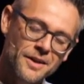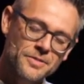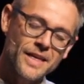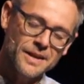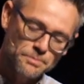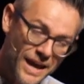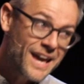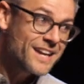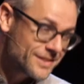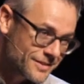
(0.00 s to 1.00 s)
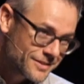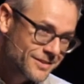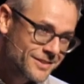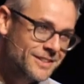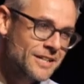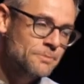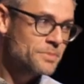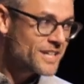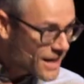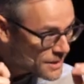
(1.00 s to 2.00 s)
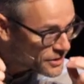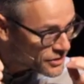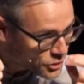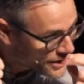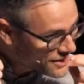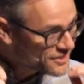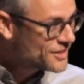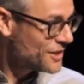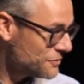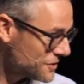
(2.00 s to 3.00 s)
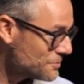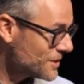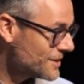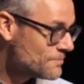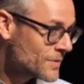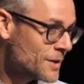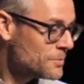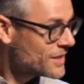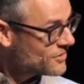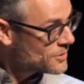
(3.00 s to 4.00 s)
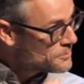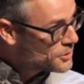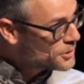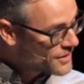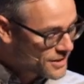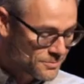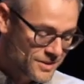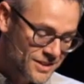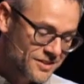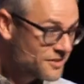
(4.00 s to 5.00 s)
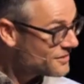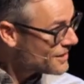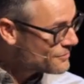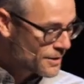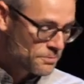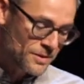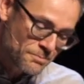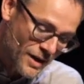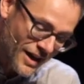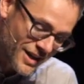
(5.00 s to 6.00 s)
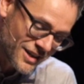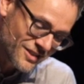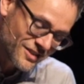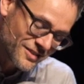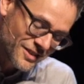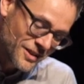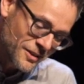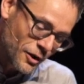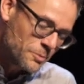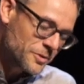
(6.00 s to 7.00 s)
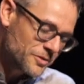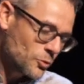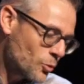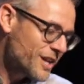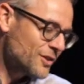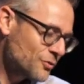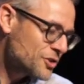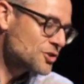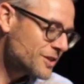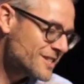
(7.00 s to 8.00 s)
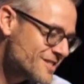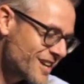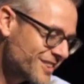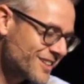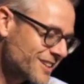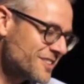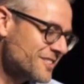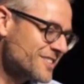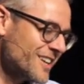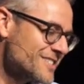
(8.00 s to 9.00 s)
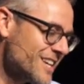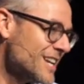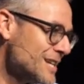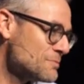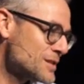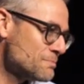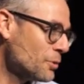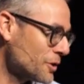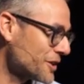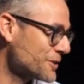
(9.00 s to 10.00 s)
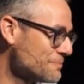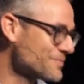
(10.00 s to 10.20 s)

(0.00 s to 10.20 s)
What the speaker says: that pain became the greatest gift to me because it motivated me to save up and buy this that weighs virtually nothing, this titanium spork.